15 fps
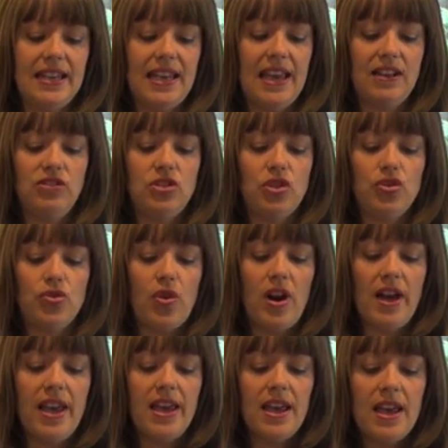it again to
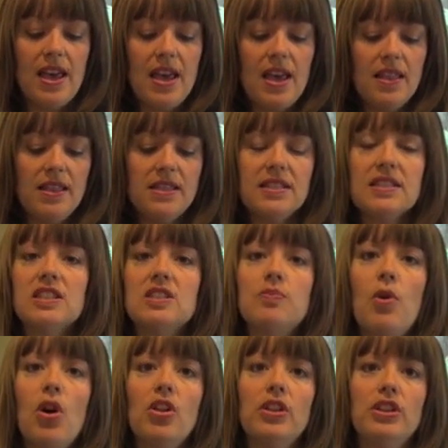dry. This is
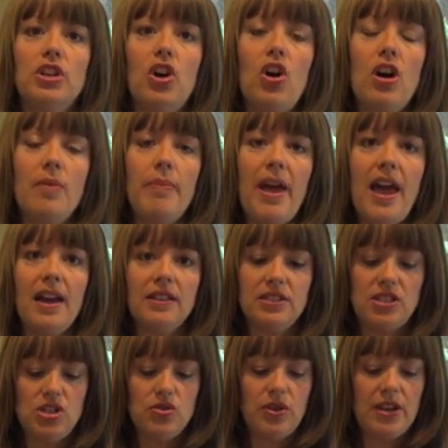small and compact,
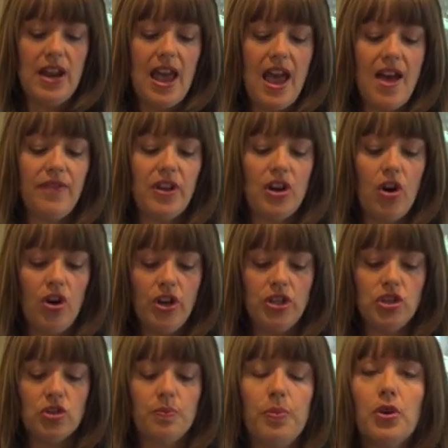so you can have it
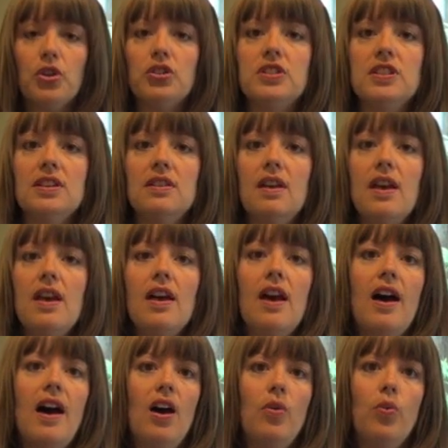on your person
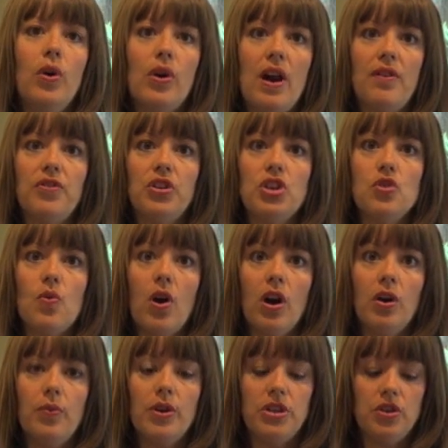uh, wherever you
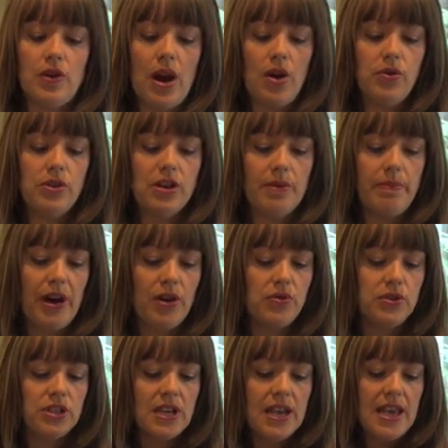are when you're out and
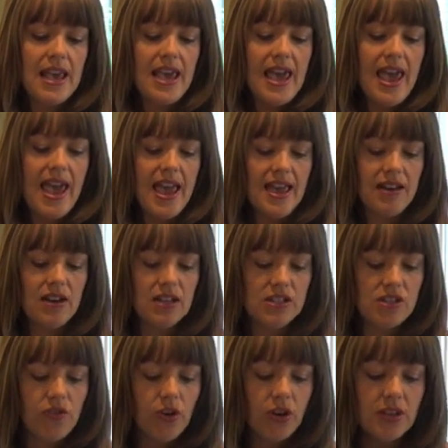about. And
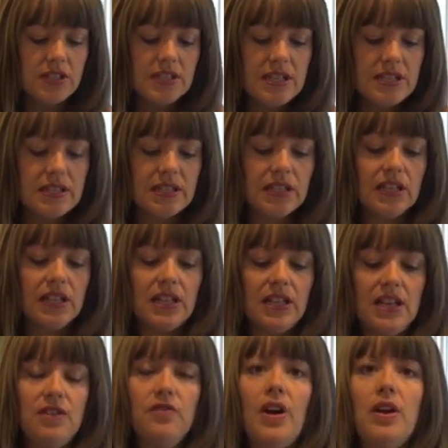as far as these little
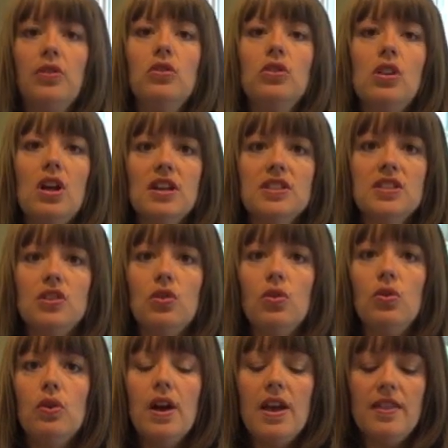EnviroCloths
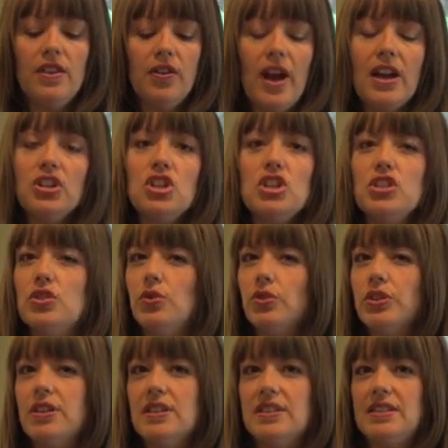go, they're actually
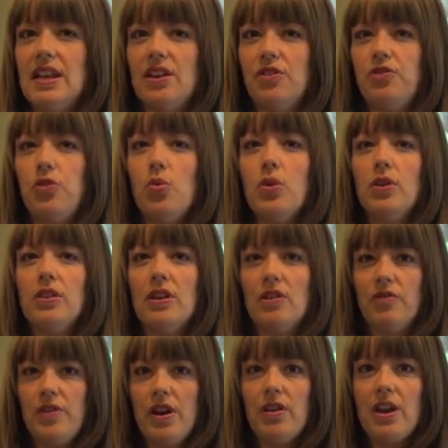sold in a set of four.
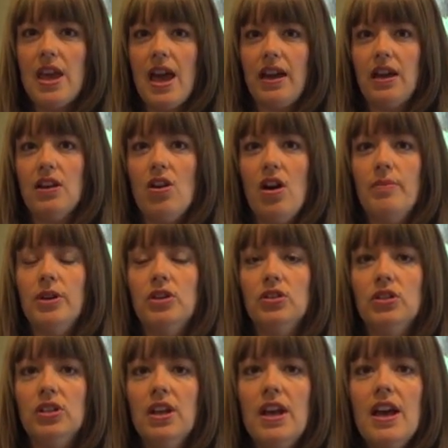They're very
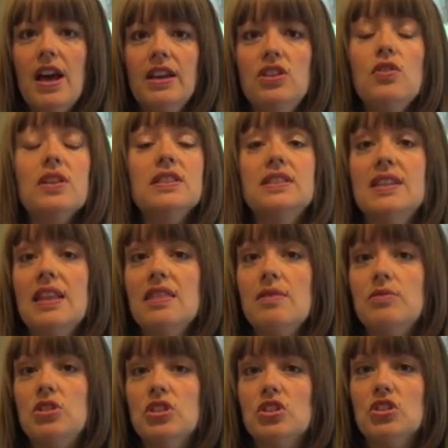economical. You can send
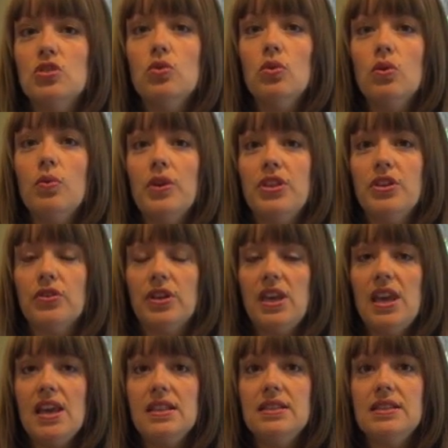them to school with your
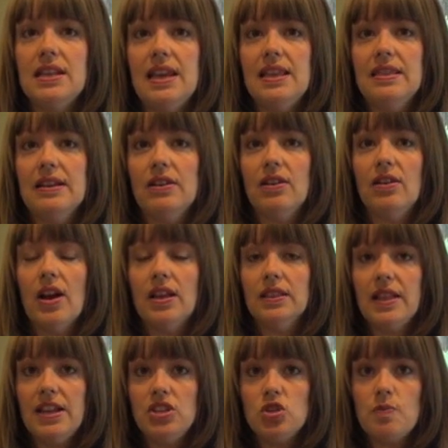kids in their
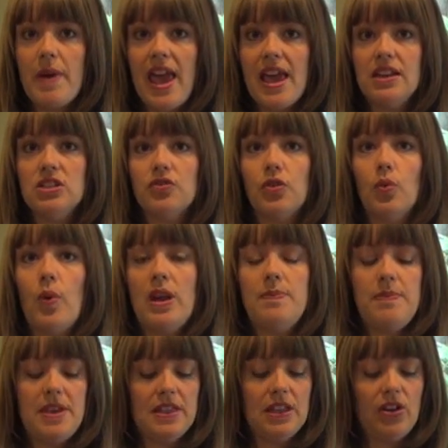lunch bags for
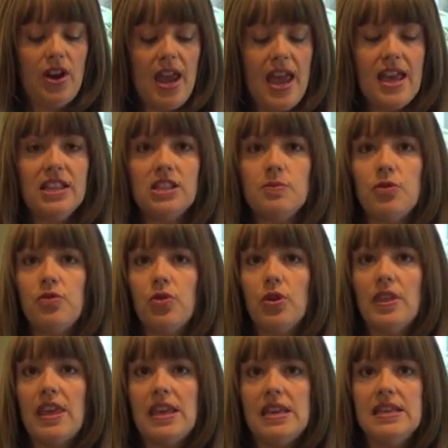wiping their hands
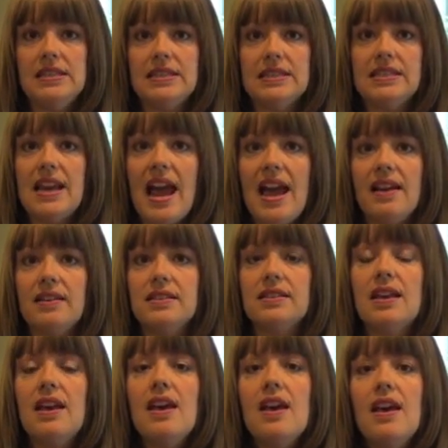before they eat
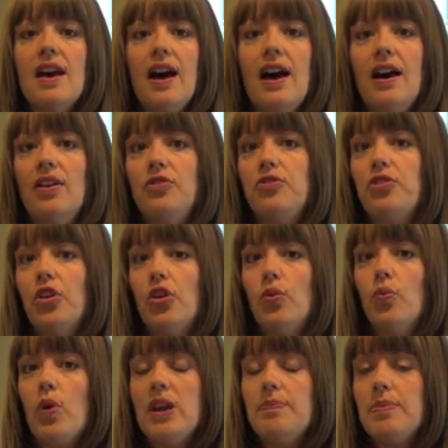snacks. Uh, for
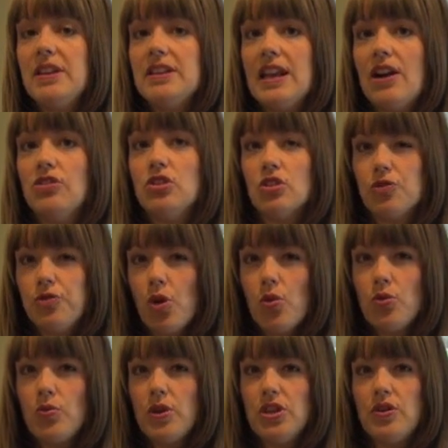wiping down your
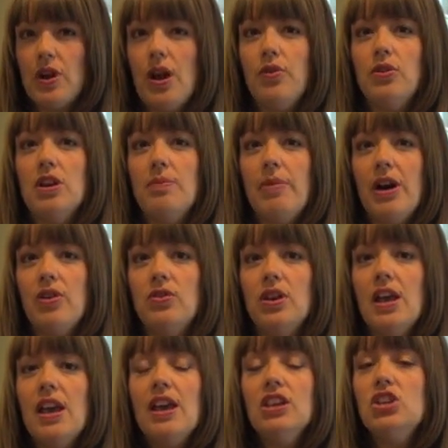phone when you're out and
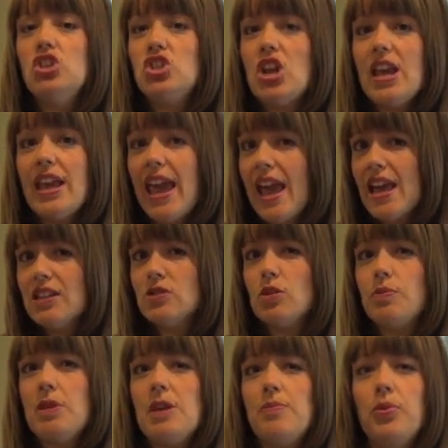about. You shake hands
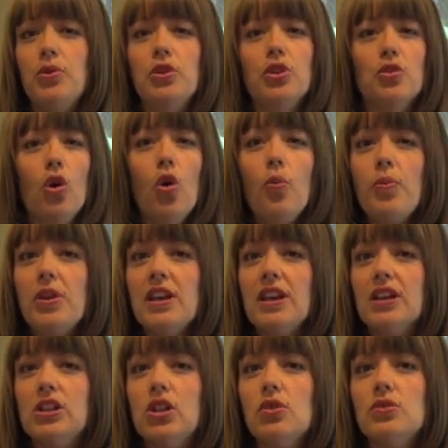with people, you're opening
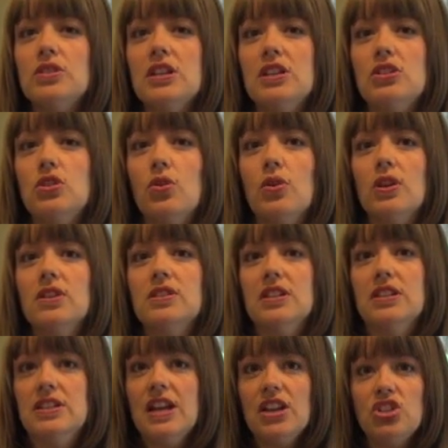and closing doors
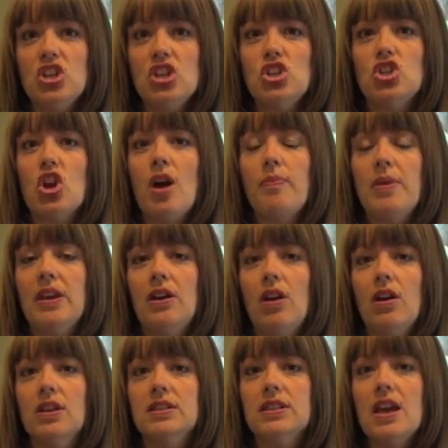and touching shopping
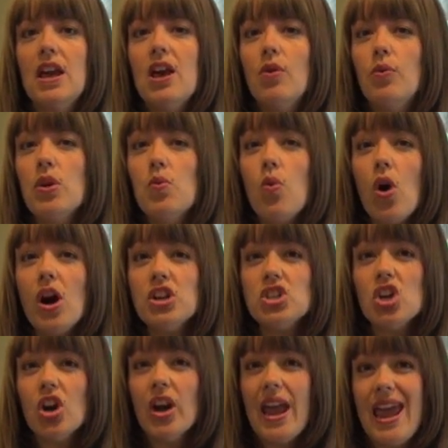carts. We
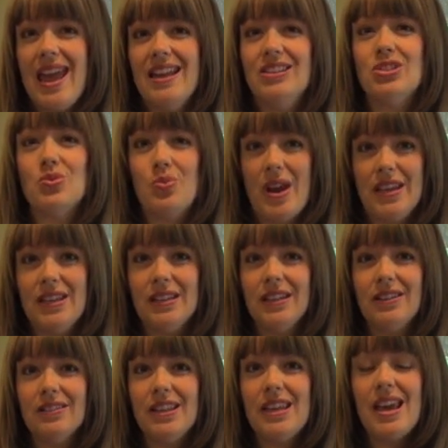wash our hands
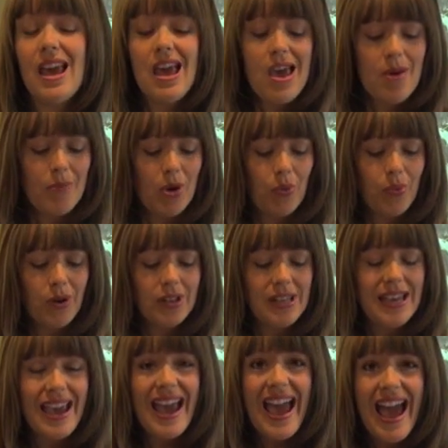regularly, but
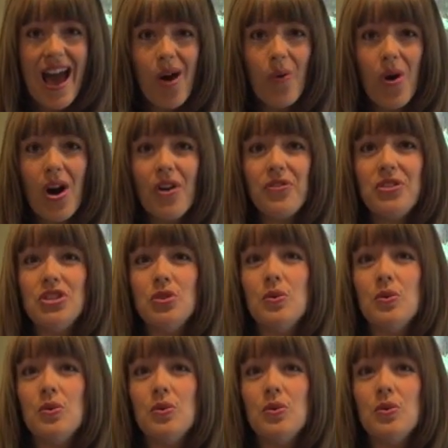really, how often